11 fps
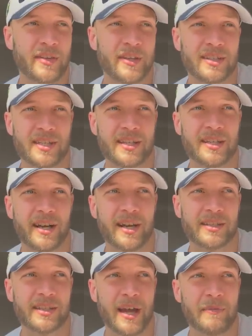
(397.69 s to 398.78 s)
And then your second
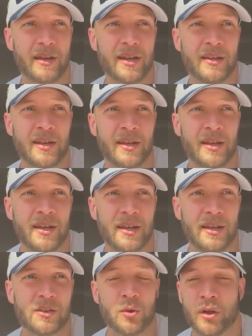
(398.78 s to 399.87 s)
highest cap hit
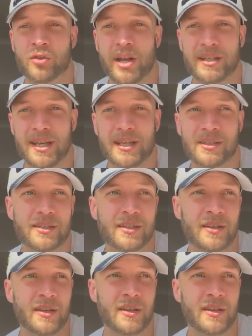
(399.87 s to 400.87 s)
is Quandre Diggs,